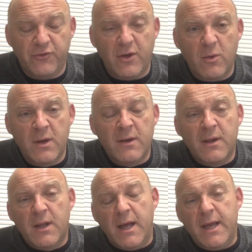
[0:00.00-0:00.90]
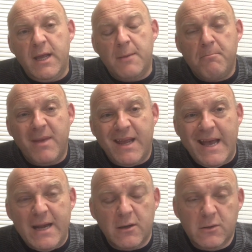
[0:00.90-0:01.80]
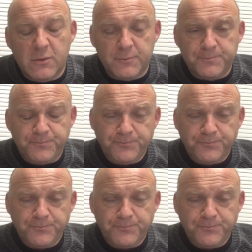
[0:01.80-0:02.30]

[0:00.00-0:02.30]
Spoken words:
So a mechanical